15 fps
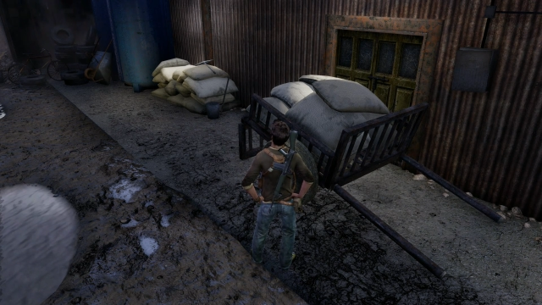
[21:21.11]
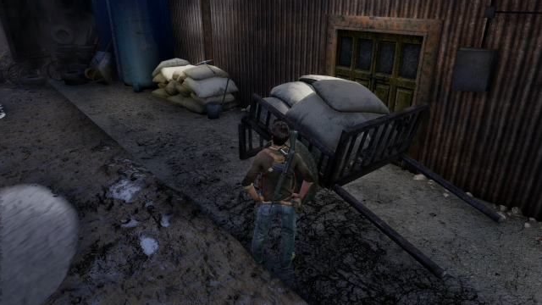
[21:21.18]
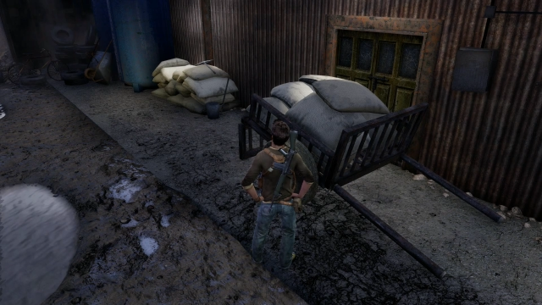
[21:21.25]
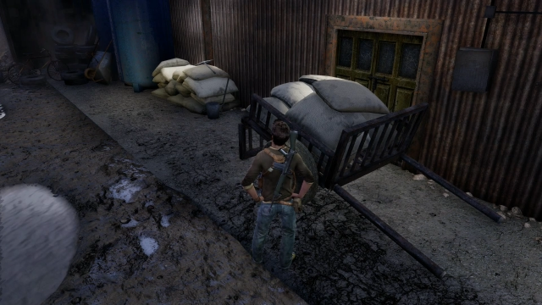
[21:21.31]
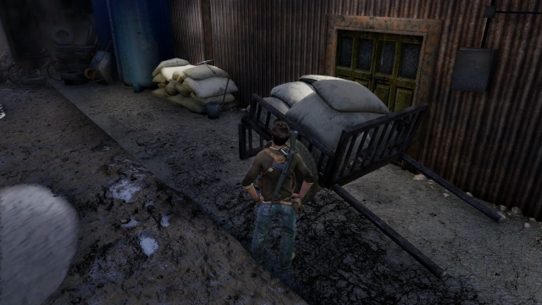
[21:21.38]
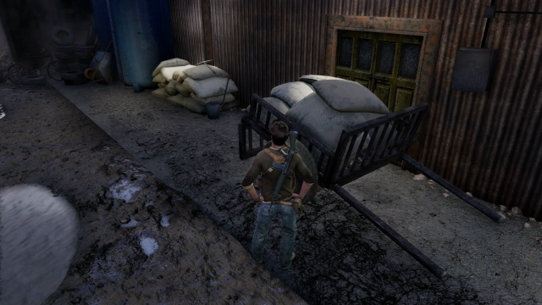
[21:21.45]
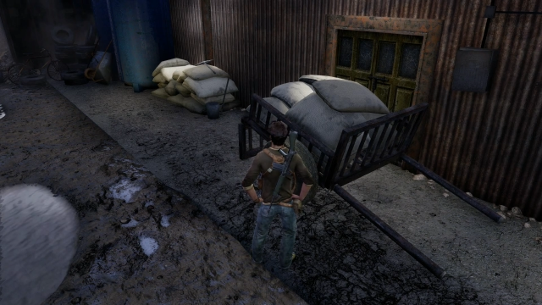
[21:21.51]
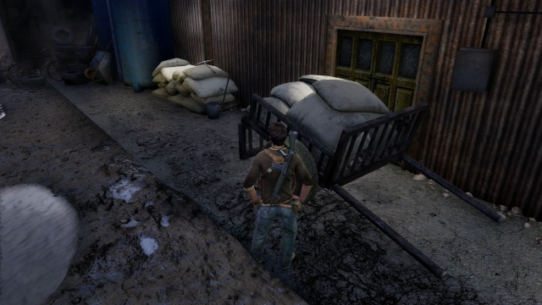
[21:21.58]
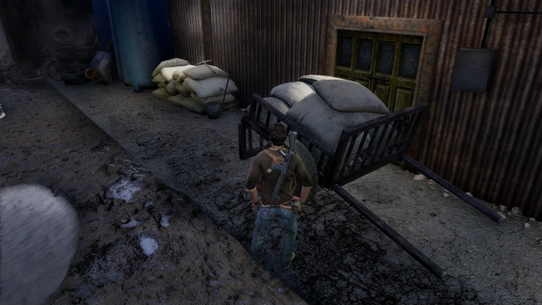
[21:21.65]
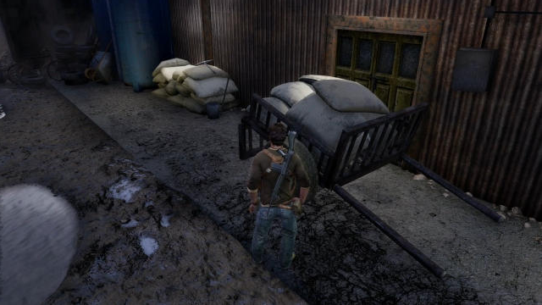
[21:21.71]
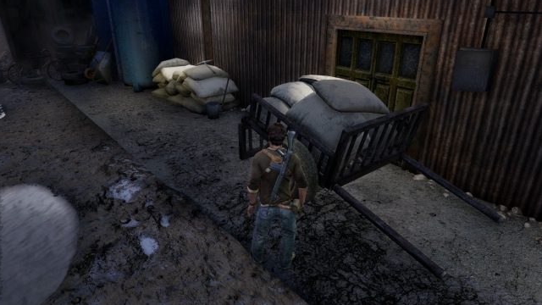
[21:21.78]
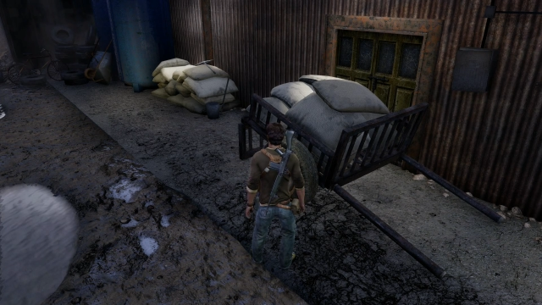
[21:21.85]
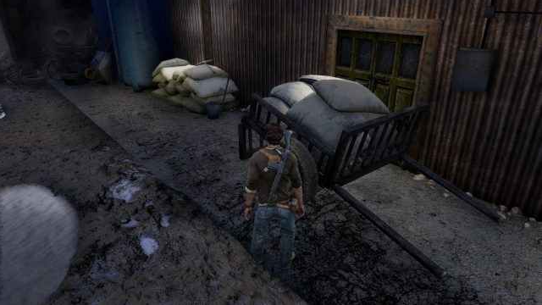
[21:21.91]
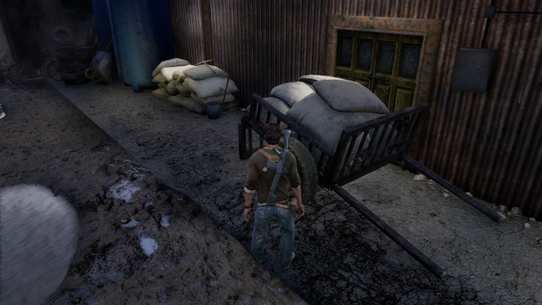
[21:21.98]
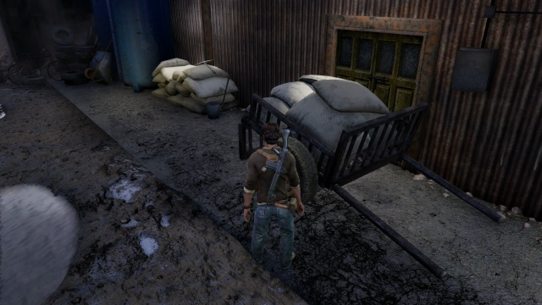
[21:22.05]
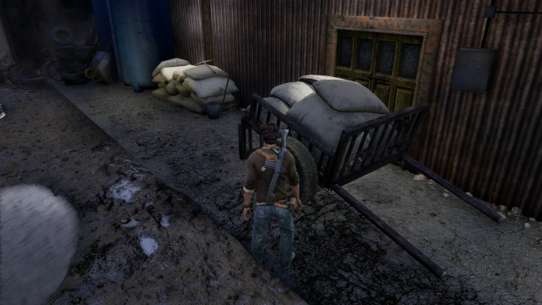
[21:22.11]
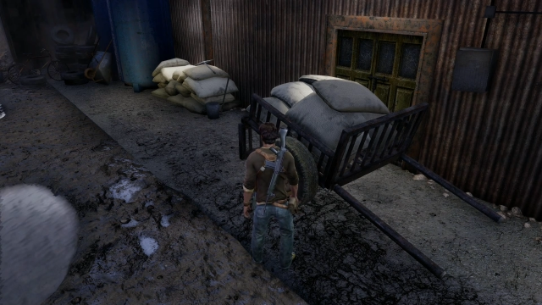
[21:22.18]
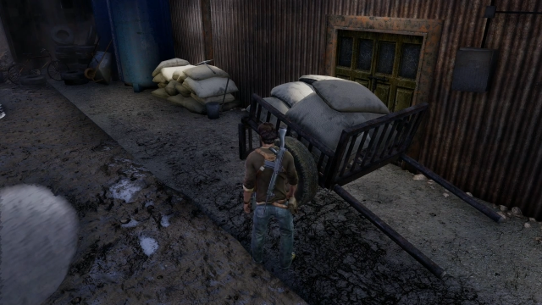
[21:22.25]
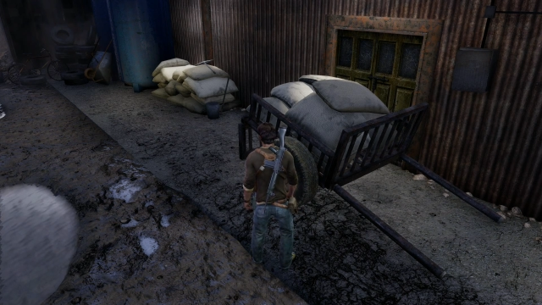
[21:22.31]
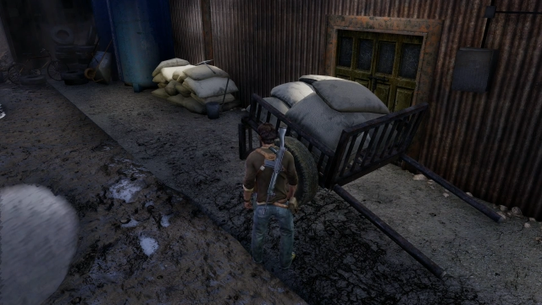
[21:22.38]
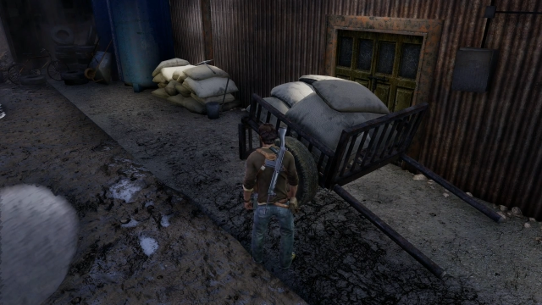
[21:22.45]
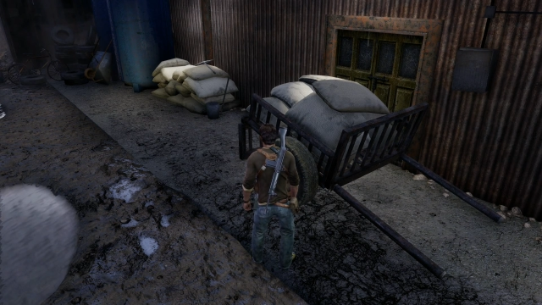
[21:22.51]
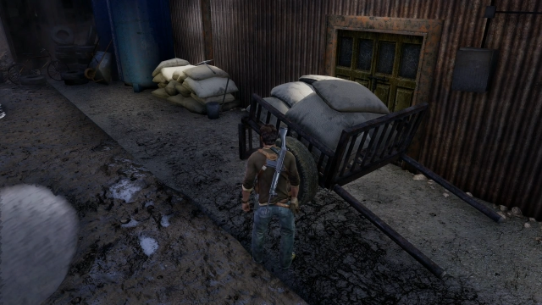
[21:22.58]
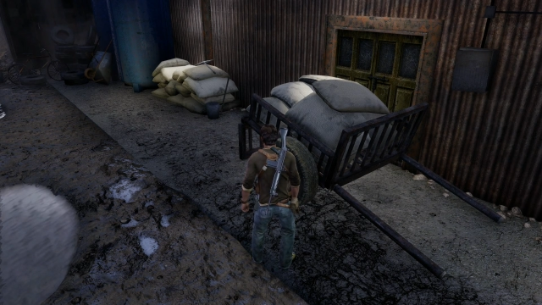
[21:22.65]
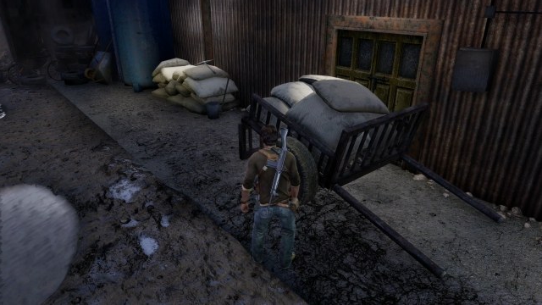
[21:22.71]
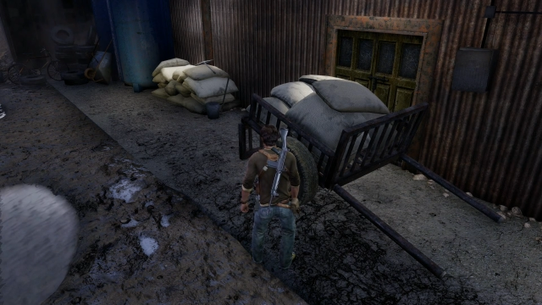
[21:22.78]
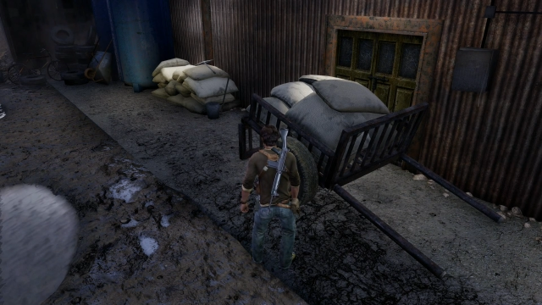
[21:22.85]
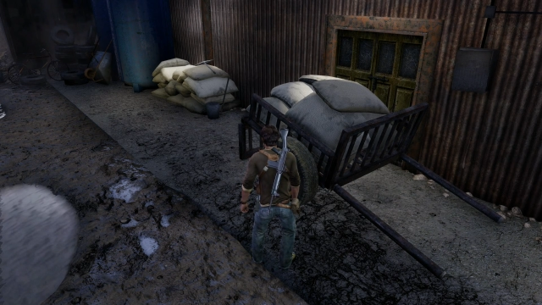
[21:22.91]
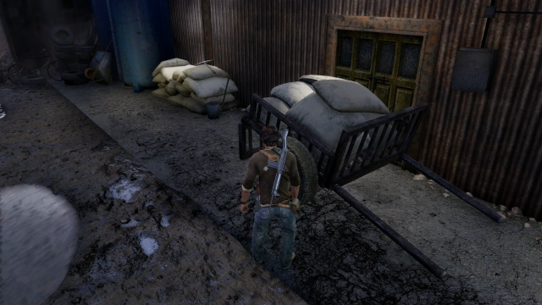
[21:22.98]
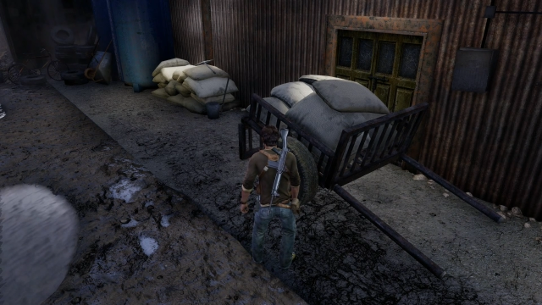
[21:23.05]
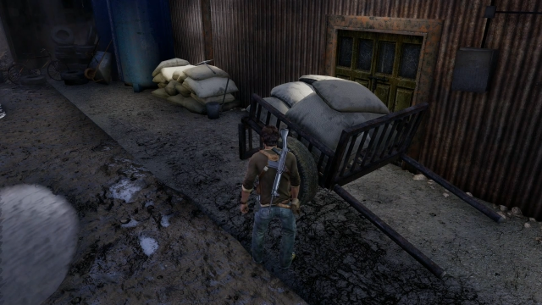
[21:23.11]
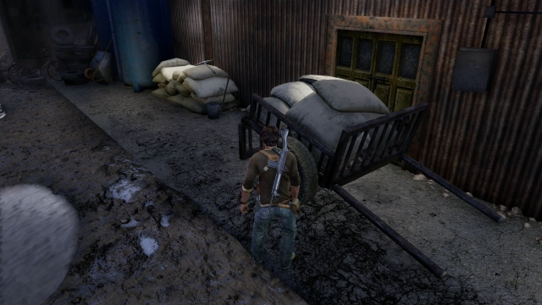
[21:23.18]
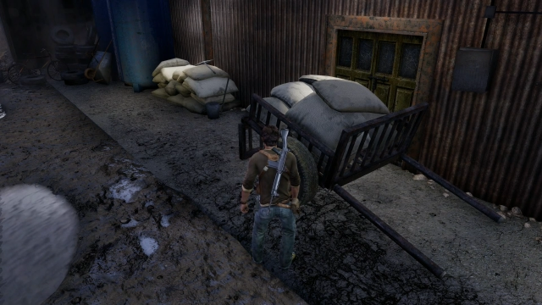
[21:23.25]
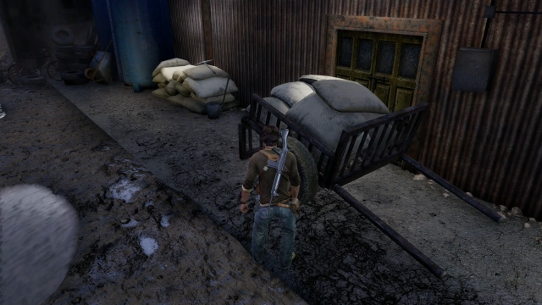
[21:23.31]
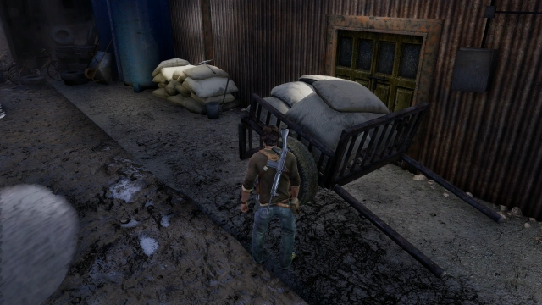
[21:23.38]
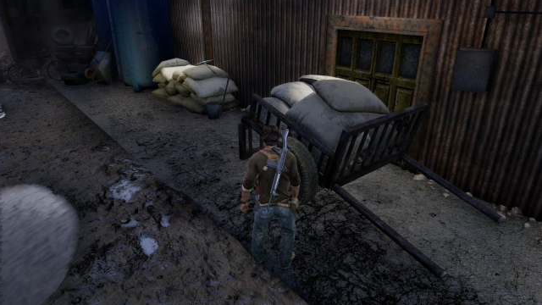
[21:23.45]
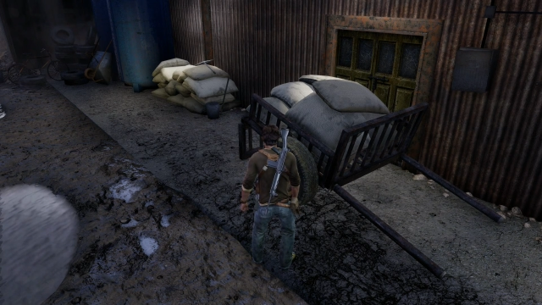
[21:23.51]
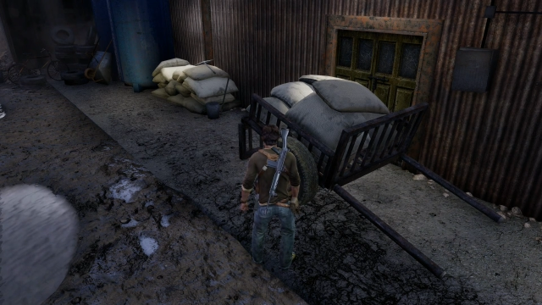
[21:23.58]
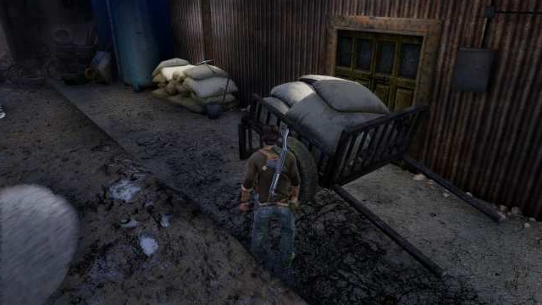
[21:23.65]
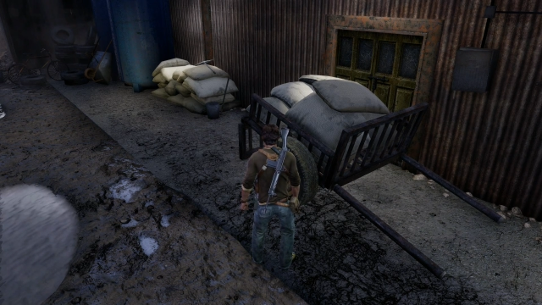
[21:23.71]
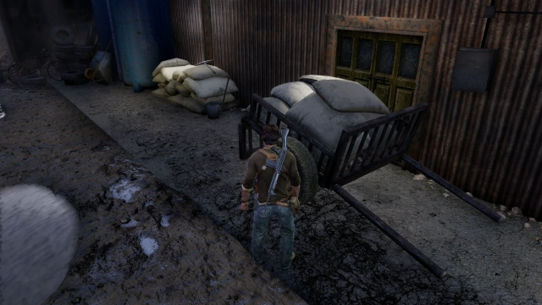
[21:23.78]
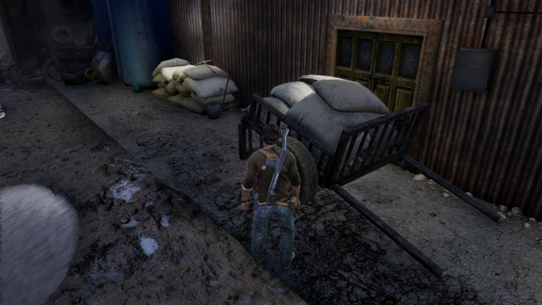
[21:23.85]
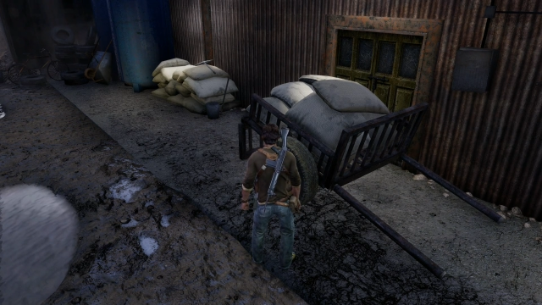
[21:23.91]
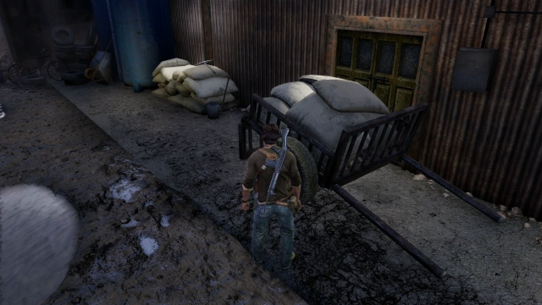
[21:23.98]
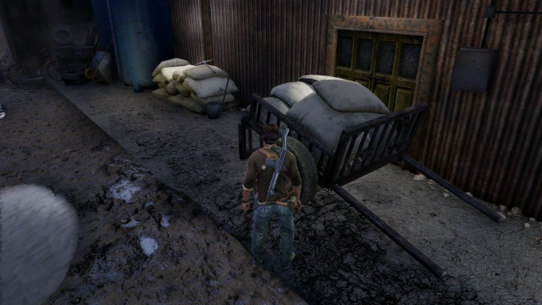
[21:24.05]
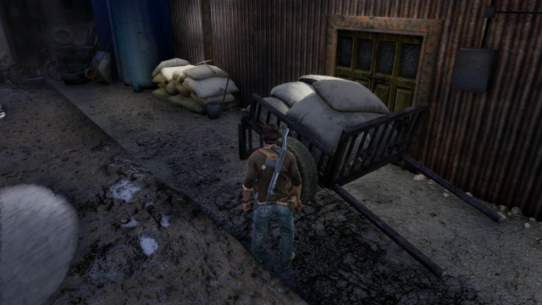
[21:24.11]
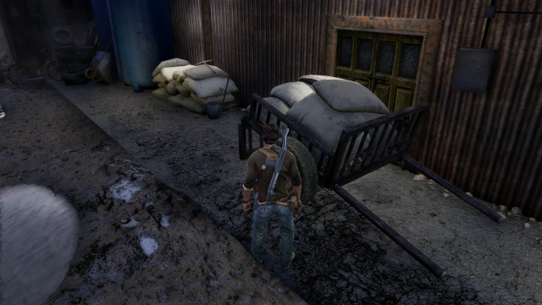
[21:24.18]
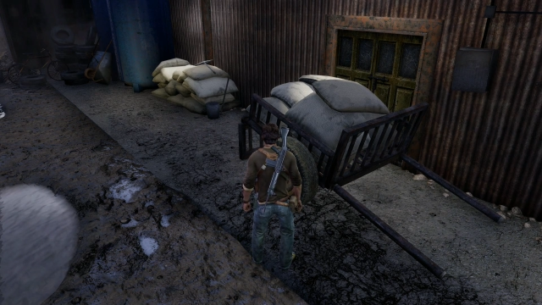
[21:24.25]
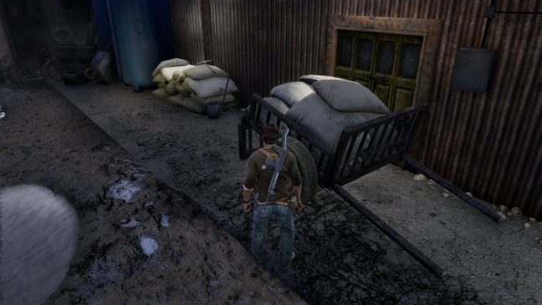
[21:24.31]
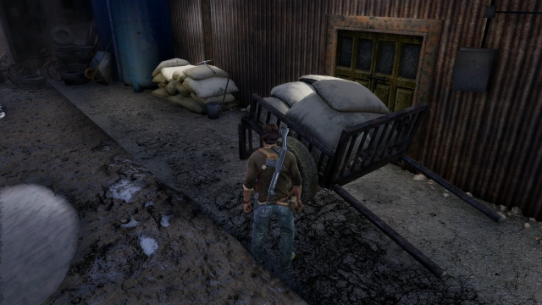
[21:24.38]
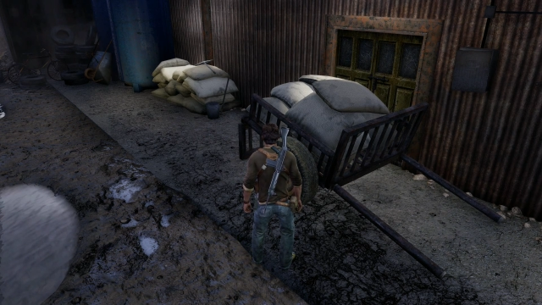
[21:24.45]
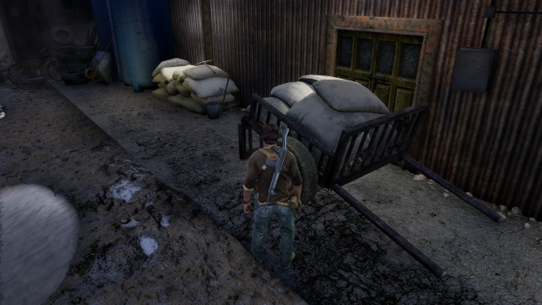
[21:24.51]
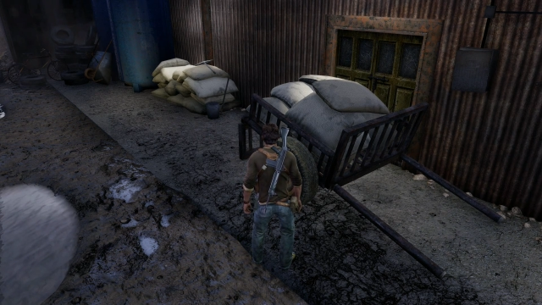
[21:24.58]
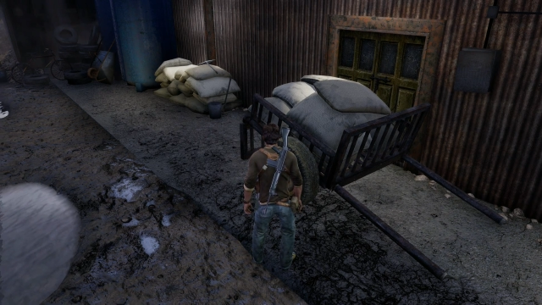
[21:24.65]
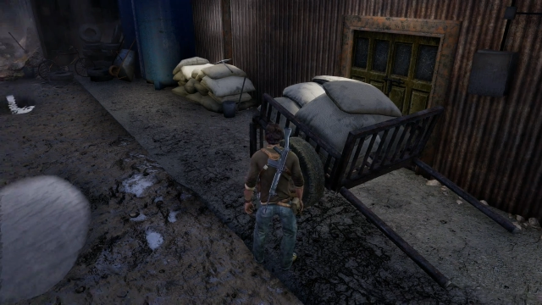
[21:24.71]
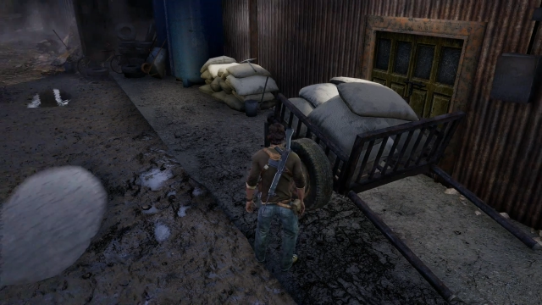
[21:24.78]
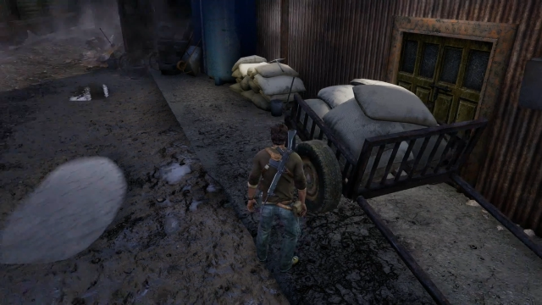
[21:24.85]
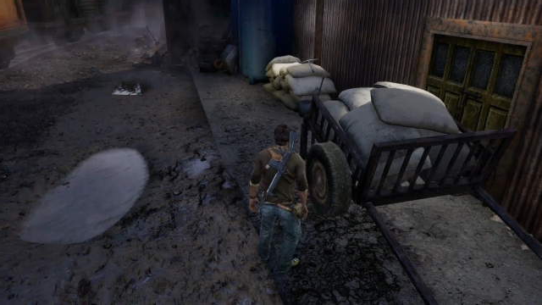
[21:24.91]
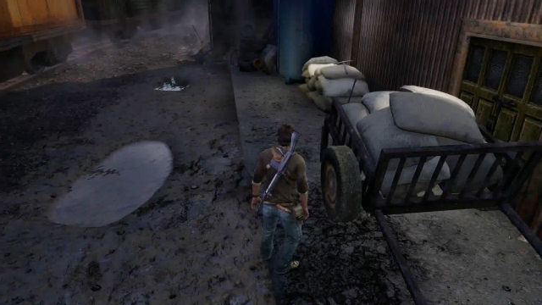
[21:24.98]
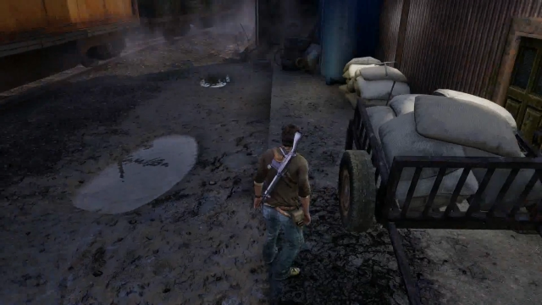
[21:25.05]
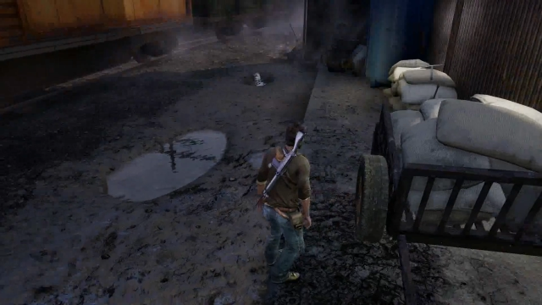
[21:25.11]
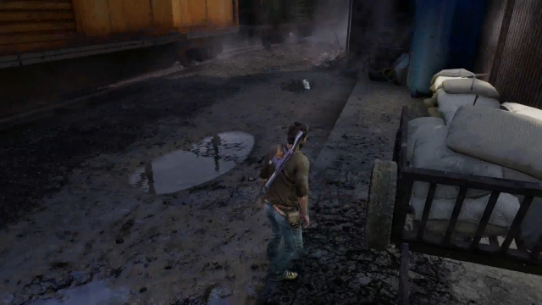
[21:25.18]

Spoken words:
[unreadable: no face in view]